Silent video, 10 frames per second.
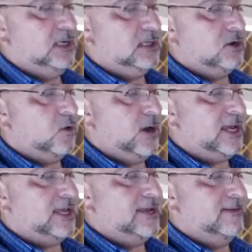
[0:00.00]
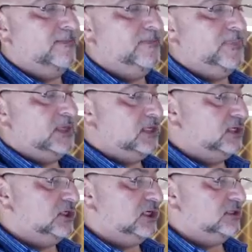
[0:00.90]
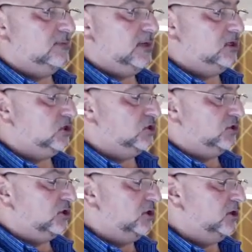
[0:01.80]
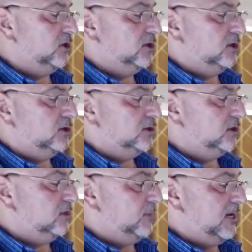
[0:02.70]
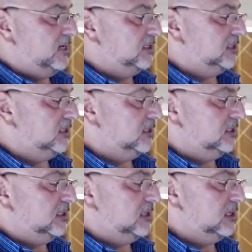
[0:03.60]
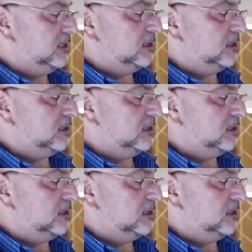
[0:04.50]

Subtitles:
quick, just to make sure that the paint is still